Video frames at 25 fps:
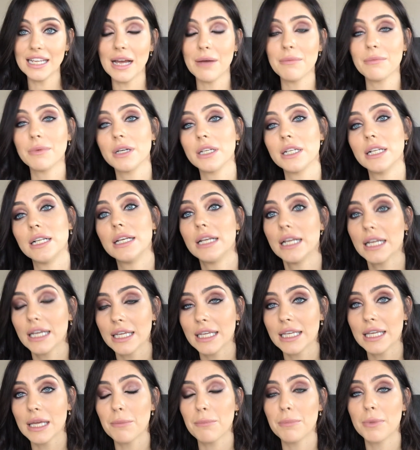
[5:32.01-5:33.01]
I'm gonna
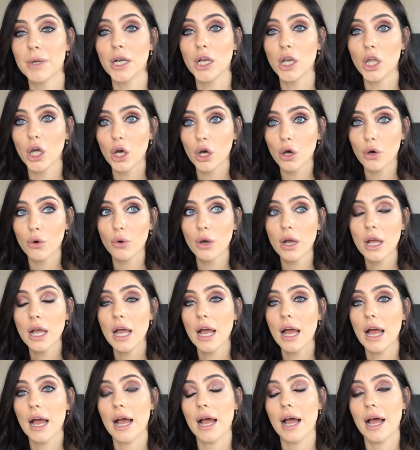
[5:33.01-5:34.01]
link it below,
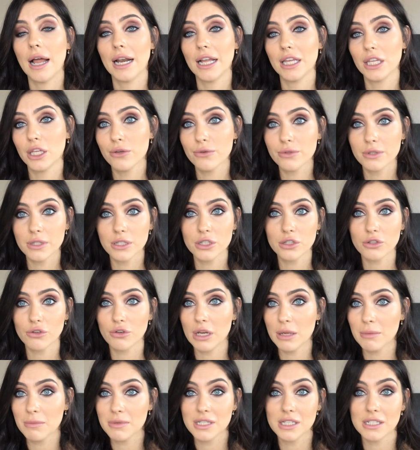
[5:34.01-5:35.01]
and I use this
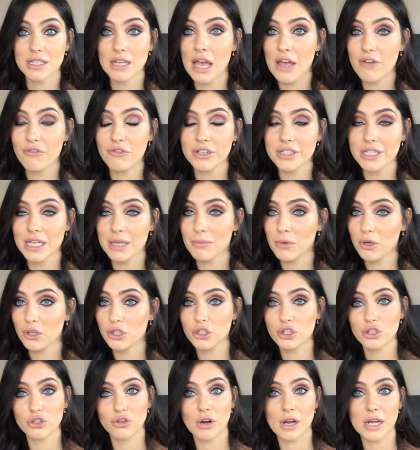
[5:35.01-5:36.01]
cream as an everyday
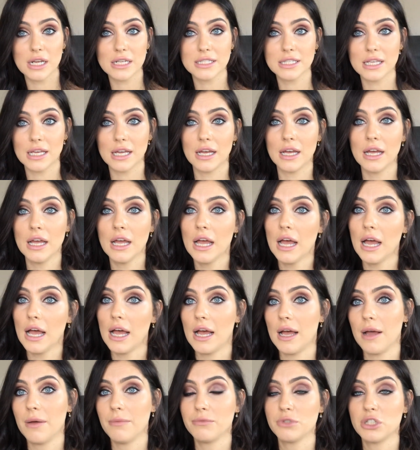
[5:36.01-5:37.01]
moisturiser,
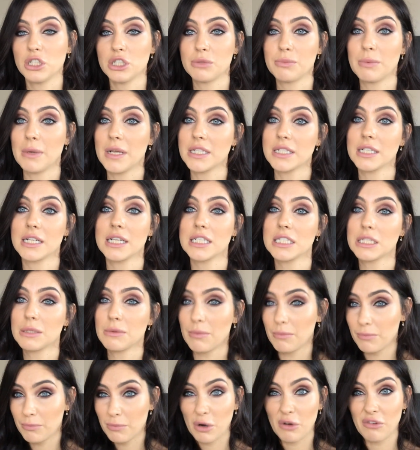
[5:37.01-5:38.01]
just basically to
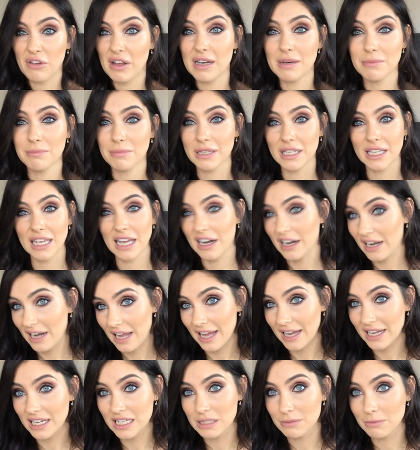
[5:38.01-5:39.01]
prevent me getting
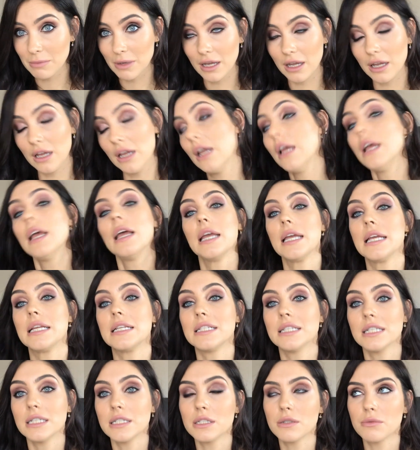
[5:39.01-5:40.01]
eczema. It
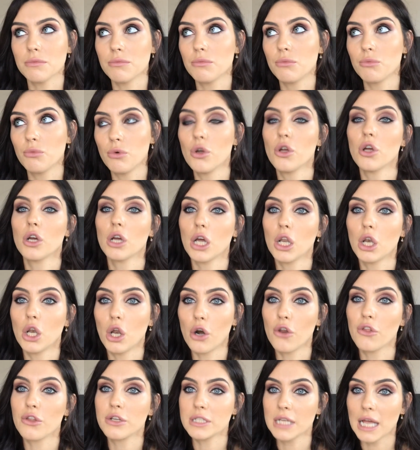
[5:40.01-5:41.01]
did work a
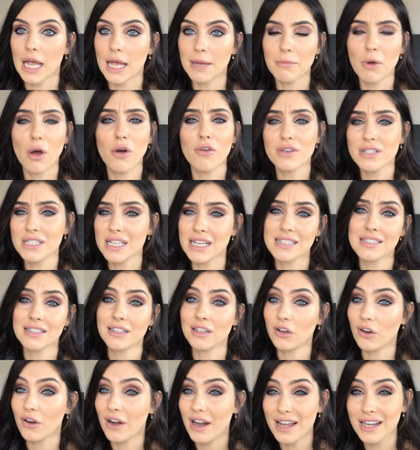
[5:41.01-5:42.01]
lot of the time. Obviously I still
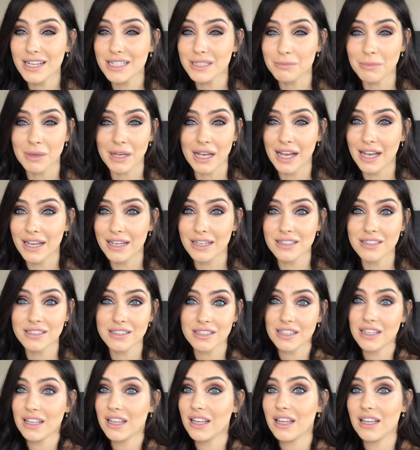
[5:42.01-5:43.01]
got eczema, guys.
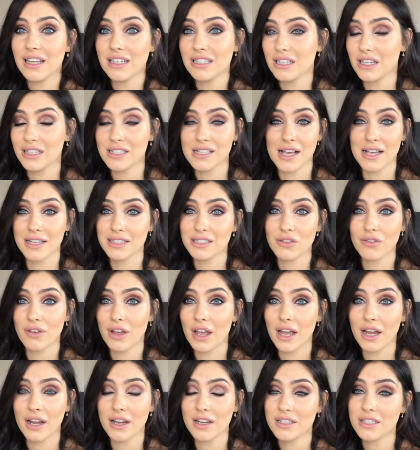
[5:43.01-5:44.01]
It's a side
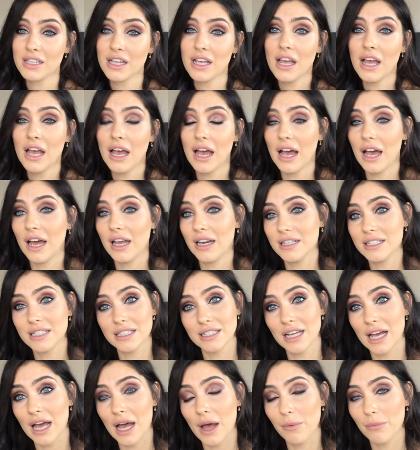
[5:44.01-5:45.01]
effect and it did
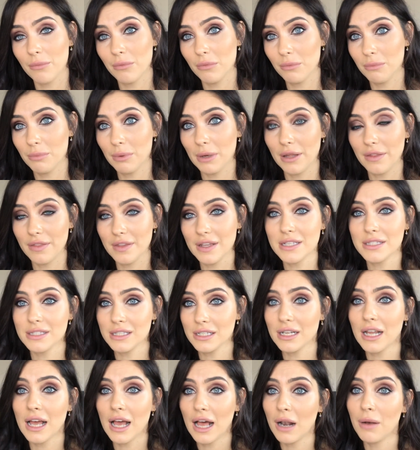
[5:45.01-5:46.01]
happen, but this
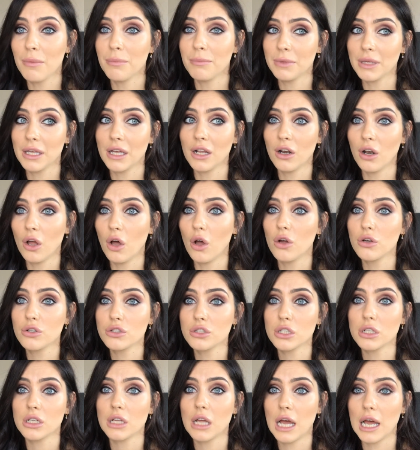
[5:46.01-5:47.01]
did help me a
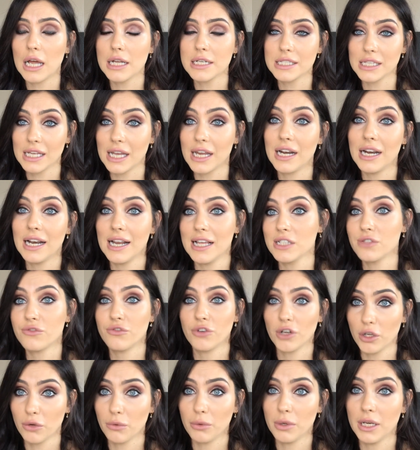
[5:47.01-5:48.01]
lot to get it less
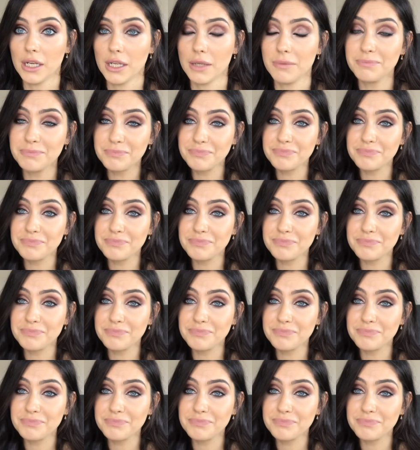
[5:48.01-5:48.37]
frequently.